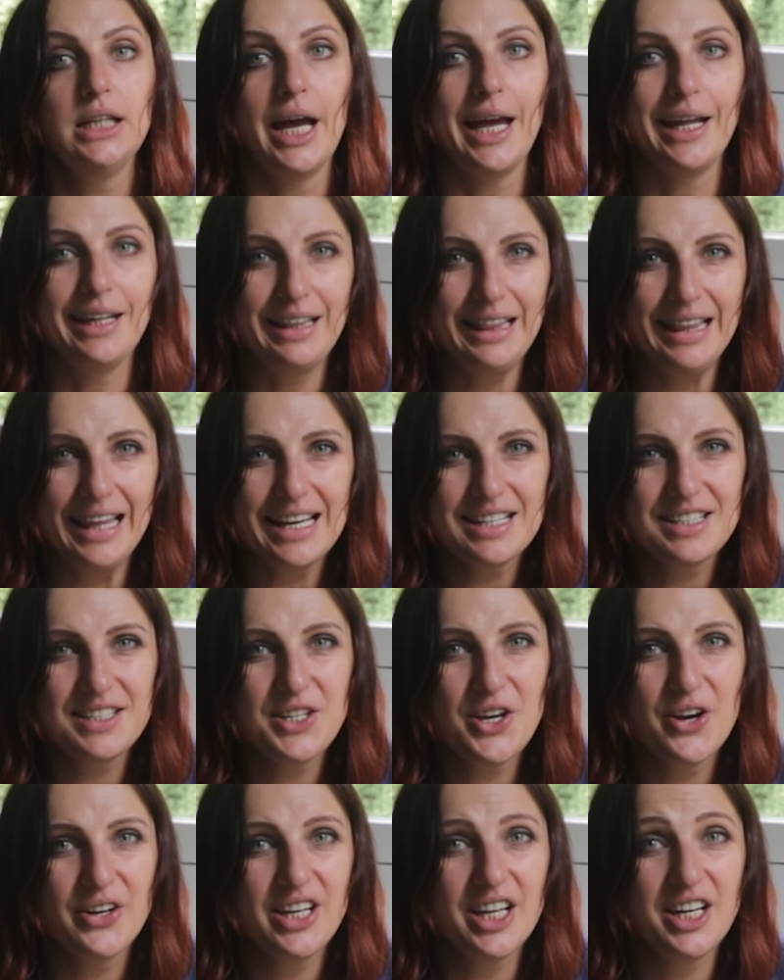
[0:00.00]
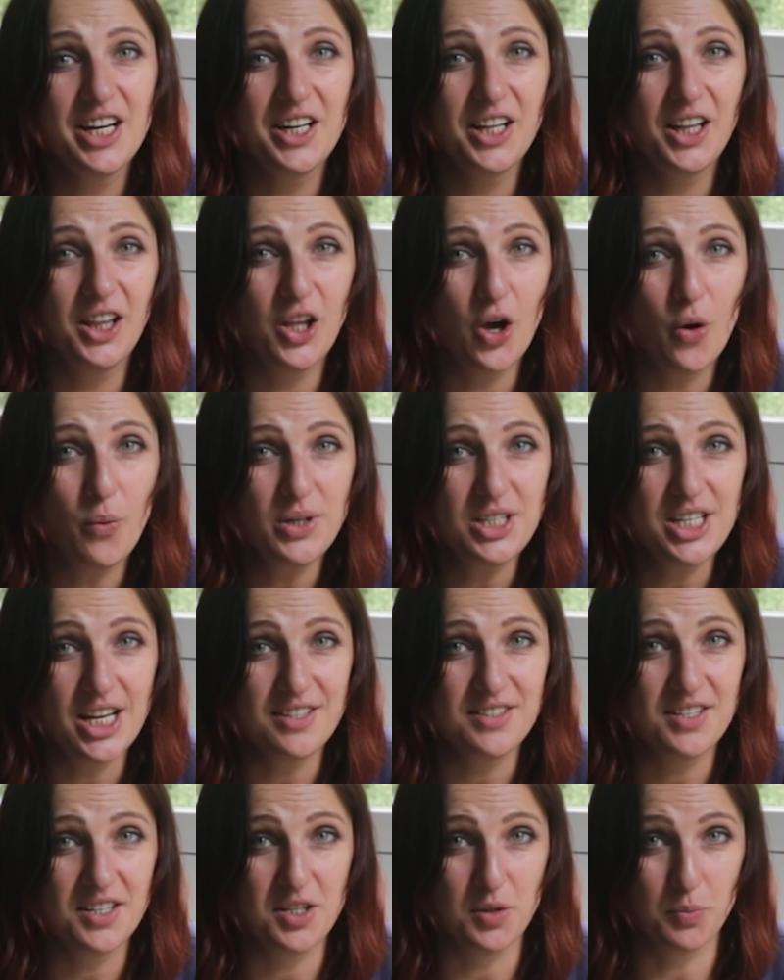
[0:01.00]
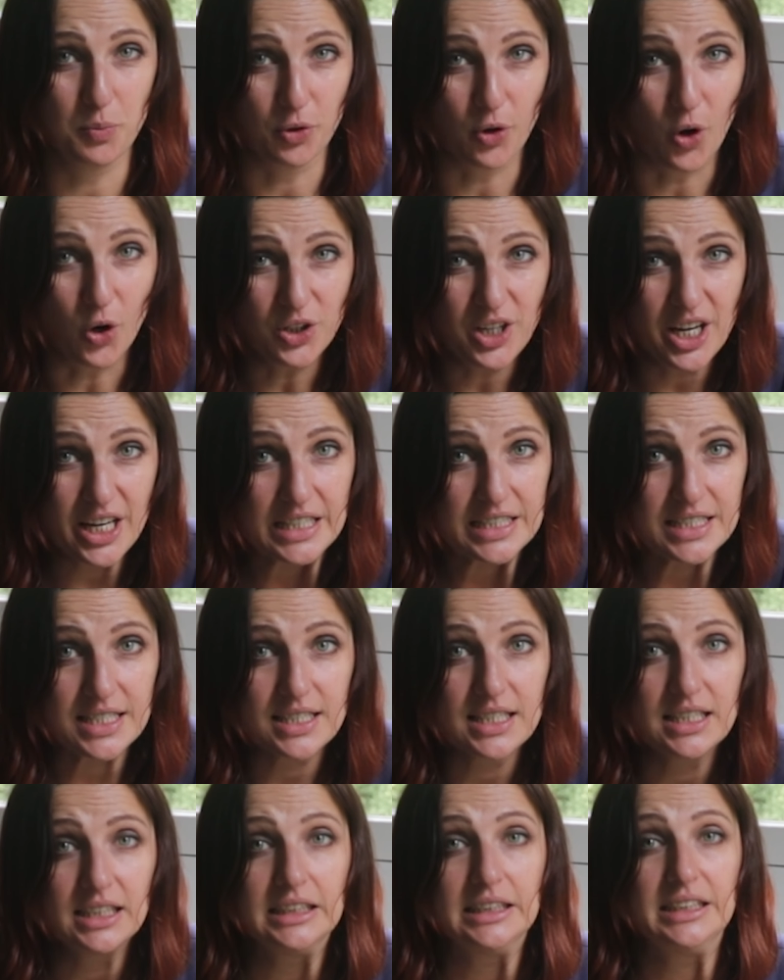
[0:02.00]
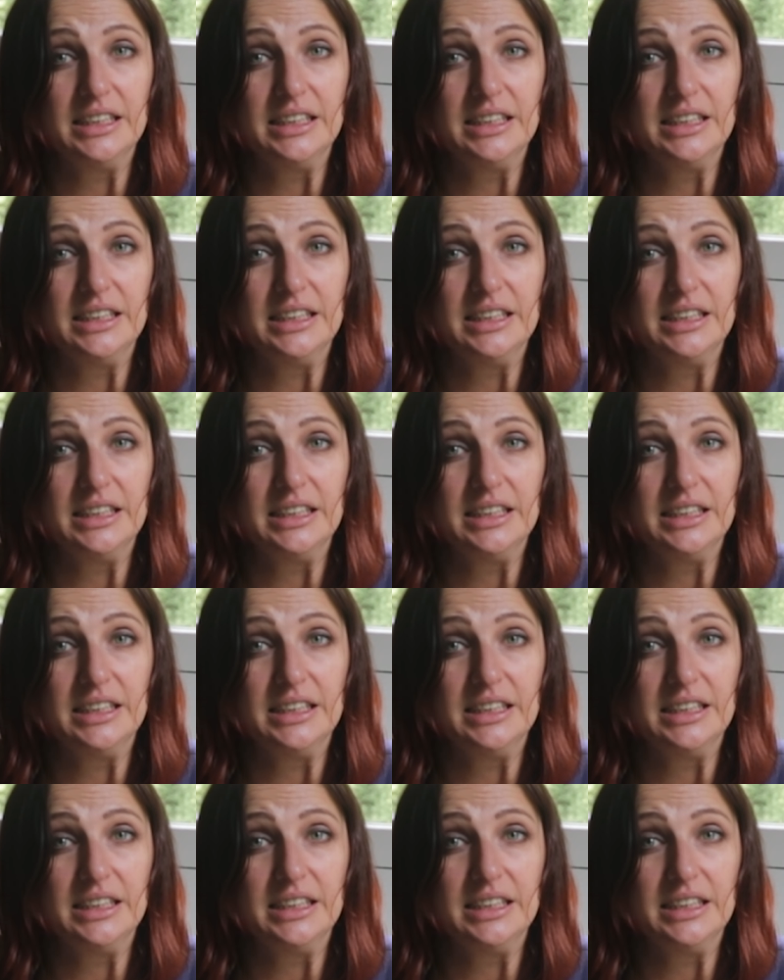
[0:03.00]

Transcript: Unless you're getting lower density products,